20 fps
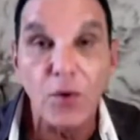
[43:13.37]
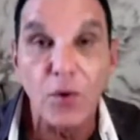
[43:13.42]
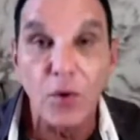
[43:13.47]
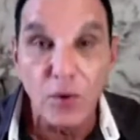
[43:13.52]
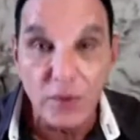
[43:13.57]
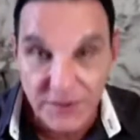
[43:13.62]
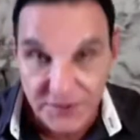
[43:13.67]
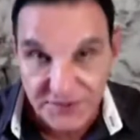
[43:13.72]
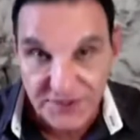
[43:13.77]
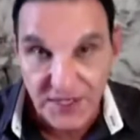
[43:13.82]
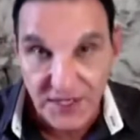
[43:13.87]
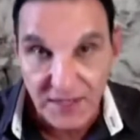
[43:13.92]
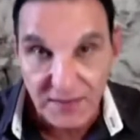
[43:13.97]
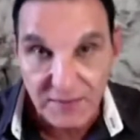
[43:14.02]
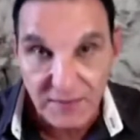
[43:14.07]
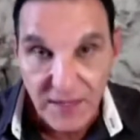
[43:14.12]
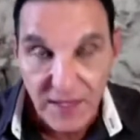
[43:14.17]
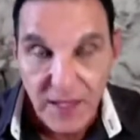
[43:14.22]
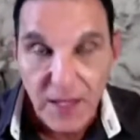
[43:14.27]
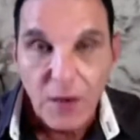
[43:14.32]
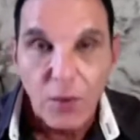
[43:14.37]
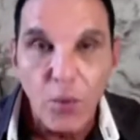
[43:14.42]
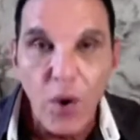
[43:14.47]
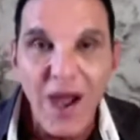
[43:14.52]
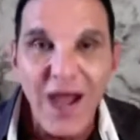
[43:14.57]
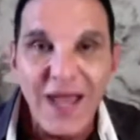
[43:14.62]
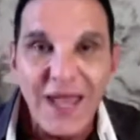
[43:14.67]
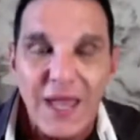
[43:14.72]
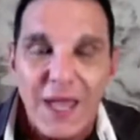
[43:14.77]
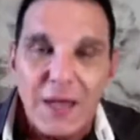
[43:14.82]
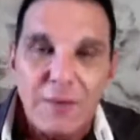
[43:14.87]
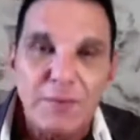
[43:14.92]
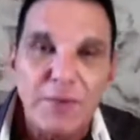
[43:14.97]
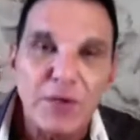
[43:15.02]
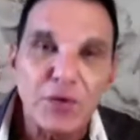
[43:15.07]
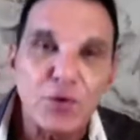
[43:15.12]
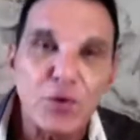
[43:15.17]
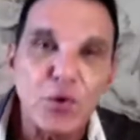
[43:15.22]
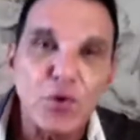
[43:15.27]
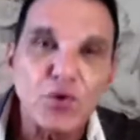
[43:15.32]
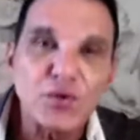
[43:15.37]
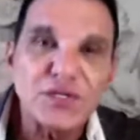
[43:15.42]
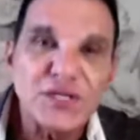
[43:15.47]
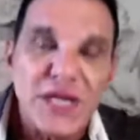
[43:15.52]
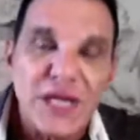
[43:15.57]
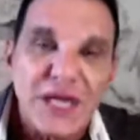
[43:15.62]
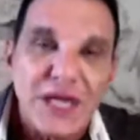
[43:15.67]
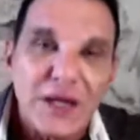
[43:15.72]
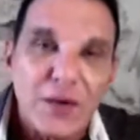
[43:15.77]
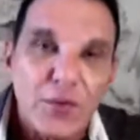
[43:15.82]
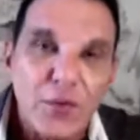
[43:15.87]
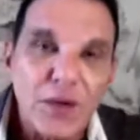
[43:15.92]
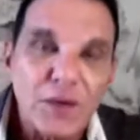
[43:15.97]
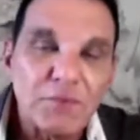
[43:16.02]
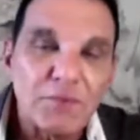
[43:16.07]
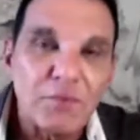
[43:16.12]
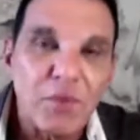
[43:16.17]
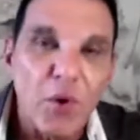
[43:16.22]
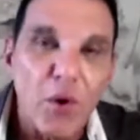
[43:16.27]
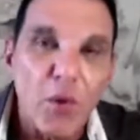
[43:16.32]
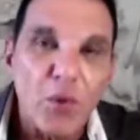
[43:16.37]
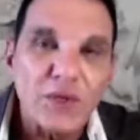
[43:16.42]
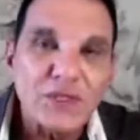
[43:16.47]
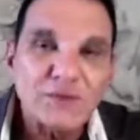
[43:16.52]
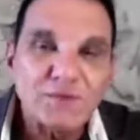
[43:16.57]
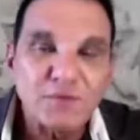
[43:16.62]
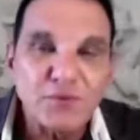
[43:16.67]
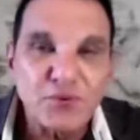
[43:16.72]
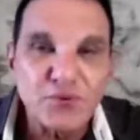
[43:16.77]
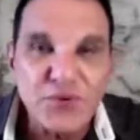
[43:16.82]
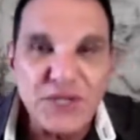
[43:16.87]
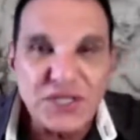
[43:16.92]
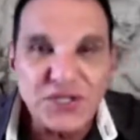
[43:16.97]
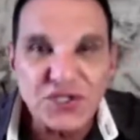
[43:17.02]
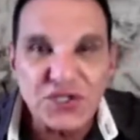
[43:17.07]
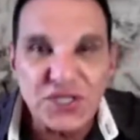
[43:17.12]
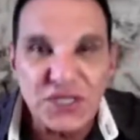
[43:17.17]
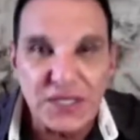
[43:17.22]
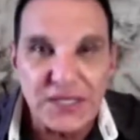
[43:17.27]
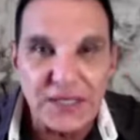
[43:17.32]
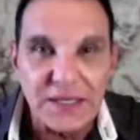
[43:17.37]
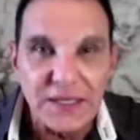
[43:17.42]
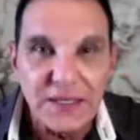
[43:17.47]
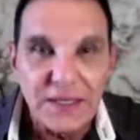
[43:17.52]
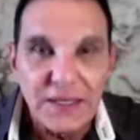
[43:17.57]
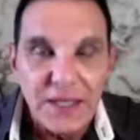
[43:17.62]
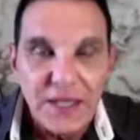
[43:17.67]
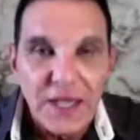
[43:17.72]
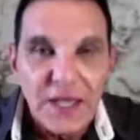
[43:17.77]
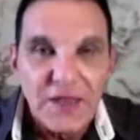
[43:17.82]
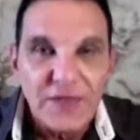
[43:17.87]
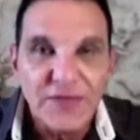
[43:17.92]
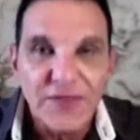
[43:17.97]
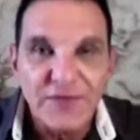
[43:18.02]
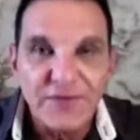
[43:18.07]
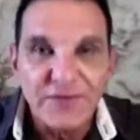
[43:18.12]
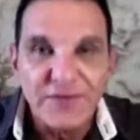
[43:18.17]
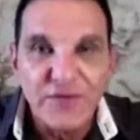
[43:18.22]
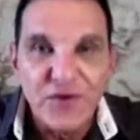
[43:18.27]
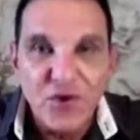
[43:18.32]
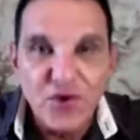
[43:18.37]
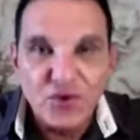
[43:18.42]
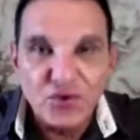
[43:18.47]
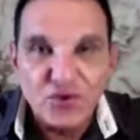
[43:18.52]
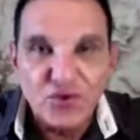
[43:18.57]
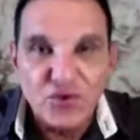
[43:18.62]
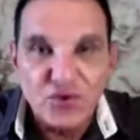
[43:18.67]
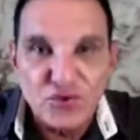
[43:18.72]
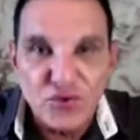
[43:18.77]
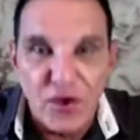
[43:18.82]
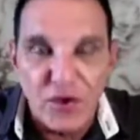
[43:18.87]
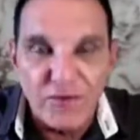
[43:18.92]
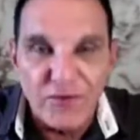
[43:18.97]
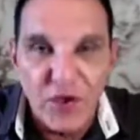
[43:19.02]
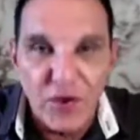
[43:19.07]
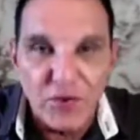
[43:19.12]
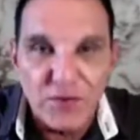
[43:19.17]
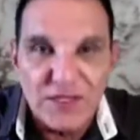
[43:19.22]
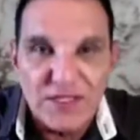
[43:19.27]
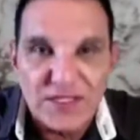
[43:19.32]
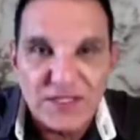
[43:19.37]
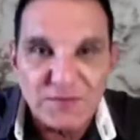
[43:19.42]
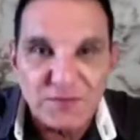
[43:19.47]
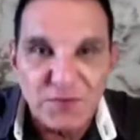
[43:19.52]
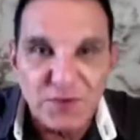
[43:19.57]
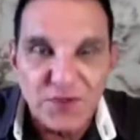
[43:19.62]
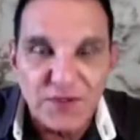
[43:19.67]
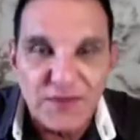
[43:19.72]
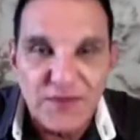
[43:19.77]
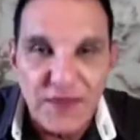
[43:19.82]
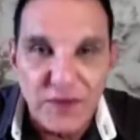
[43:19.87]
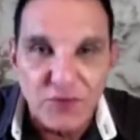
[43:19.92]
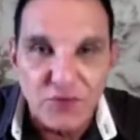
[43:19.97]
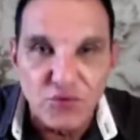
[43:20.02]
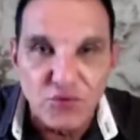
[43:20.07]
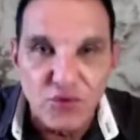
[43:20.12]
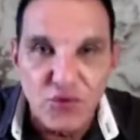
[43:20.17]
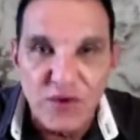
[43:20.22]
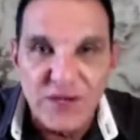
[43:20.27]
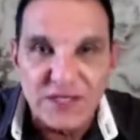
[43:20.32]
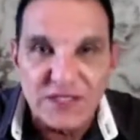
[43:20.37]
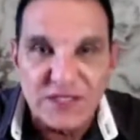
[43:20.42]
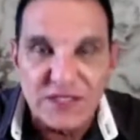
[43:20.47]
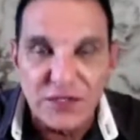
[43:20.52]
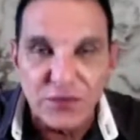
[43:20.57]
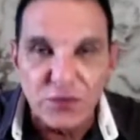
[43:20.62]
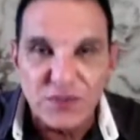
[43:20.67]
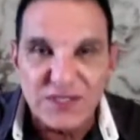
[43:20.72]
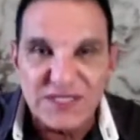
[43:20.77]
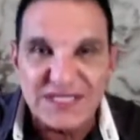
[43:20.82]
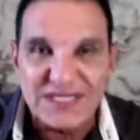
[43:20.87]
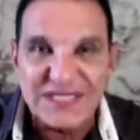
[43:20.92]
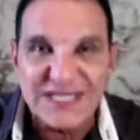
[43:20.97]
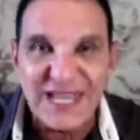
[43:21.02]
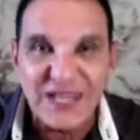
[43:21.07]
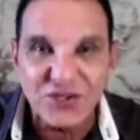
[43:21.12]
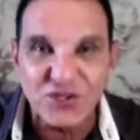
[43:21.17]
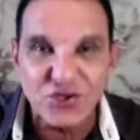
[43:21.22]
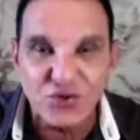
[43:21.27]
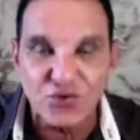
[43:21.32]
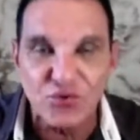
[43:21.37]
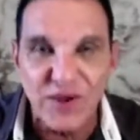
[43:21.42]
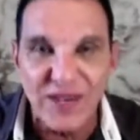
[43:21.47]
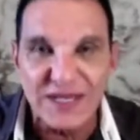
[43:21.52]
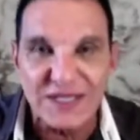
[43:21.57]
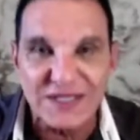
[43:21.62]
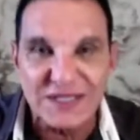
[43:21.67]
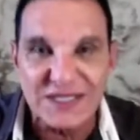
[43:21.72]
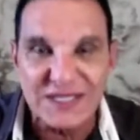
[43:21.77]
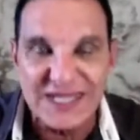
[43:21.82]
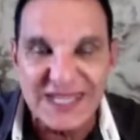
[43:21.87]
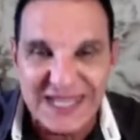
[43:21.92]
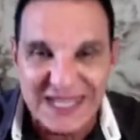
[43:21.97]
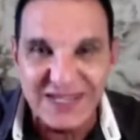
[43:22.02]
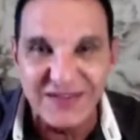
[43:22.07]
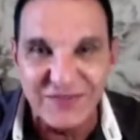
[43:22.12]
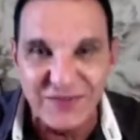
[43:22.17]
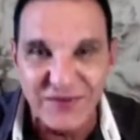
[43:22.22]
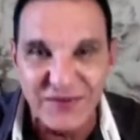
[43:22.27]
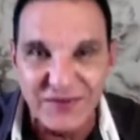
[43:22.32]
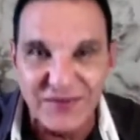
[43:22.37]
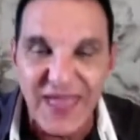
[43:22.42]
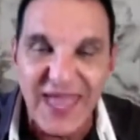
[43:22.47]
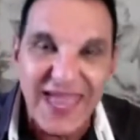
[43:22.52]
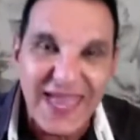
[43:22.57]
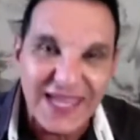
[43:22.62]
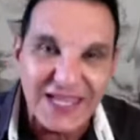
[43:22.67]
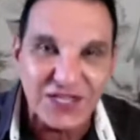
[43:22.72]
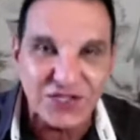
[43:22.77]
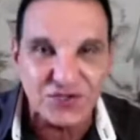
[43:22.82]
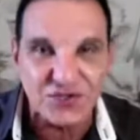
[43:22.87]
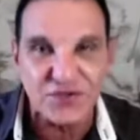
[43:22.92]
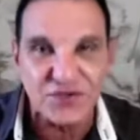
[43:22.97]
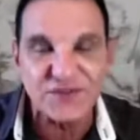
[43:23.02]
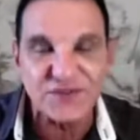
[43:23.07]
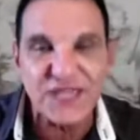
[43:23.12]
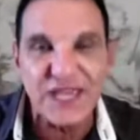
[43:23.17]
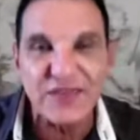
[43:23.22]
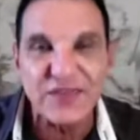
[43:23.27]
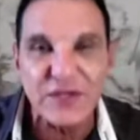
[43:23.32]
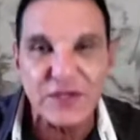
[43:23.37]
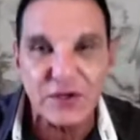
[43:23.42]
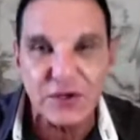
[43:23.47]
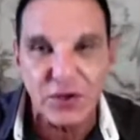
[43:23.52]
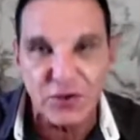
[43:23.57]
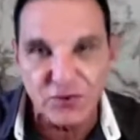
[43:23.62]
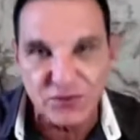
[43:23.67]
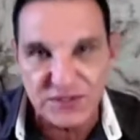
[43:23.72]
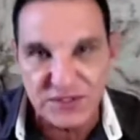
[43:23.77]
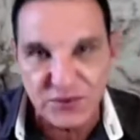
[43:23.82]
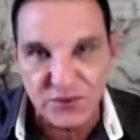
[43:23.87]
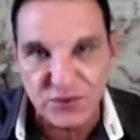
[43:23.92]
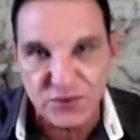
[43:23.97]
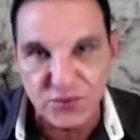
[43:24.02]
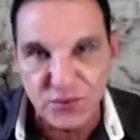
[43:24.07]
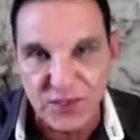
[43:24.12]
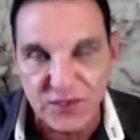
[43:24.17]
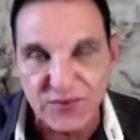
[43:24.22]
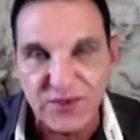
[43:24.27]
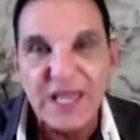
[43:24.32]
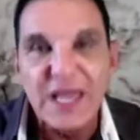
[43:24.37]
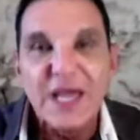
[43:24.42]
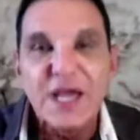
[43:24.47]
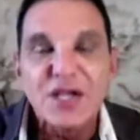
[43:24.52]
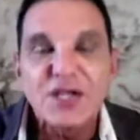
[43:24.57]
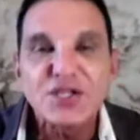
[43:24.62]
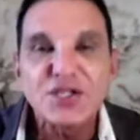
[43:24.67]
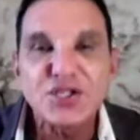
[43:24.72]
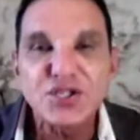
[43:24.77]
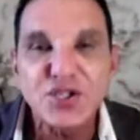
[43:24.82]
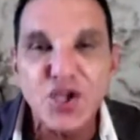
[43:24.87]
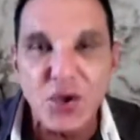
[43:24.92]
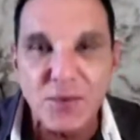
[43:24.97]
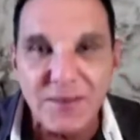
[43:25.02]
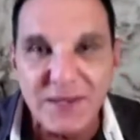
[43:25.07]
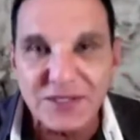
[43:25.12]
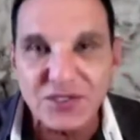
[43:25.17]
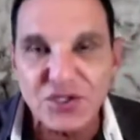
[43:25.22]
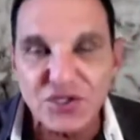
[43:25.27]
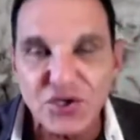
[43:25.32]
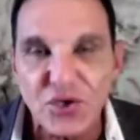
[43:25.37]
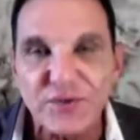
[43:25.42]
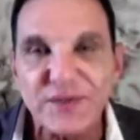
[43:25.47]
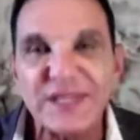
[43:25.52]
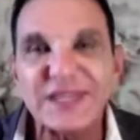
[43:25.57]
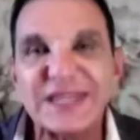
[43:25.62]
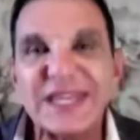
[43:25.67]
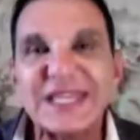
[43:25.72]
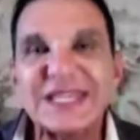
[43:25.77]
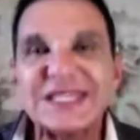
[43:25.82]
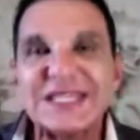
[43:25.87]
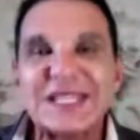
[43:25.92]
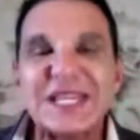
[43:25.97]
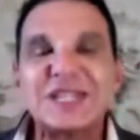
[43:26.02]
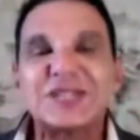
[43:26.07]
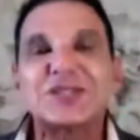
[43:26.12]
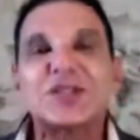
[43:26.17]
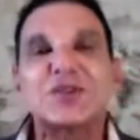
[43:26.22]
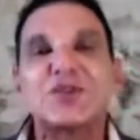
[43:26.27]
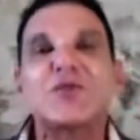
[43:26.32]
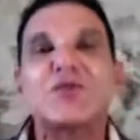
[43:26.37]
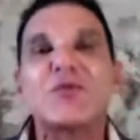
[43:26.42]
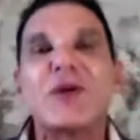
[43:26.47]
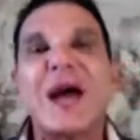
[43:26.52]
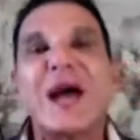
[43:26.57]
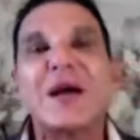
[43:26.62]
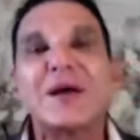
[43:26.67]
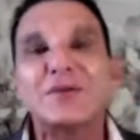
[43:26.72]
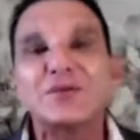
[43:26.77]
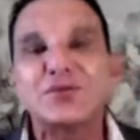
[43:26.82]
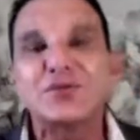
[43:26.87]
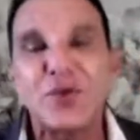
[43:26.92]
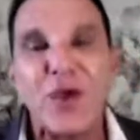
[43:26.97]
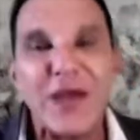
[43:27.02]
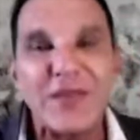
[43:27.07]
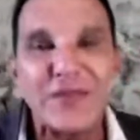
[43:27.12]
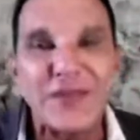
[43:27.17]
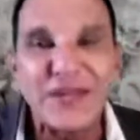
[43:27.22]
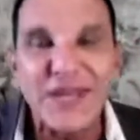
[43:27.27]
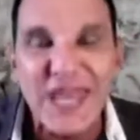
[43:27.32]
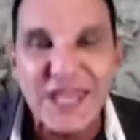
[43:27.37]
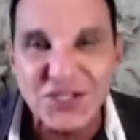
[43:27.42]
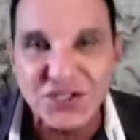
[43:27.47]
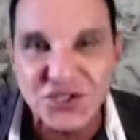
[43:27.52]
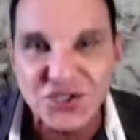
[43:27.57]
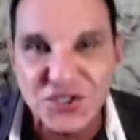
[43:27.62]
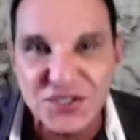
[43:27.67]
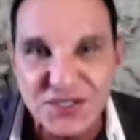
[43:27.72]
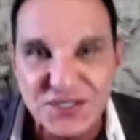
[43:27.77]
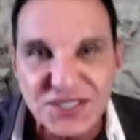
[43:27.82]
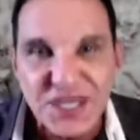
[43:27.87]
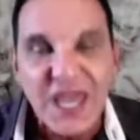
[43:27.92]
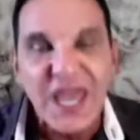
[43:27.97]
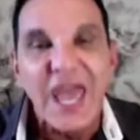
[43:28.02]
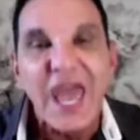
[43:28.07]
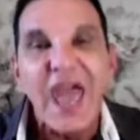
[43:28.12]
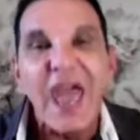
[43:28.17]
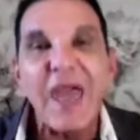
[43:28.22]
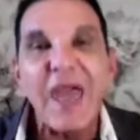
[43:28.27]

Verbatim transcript: all the time. Why? Because when Paul was preaching the virtues of the Holy Spirit and the anointing which saturate even the handkerchiefs and the clothes he was wearing, so much so that they sent it around to other nations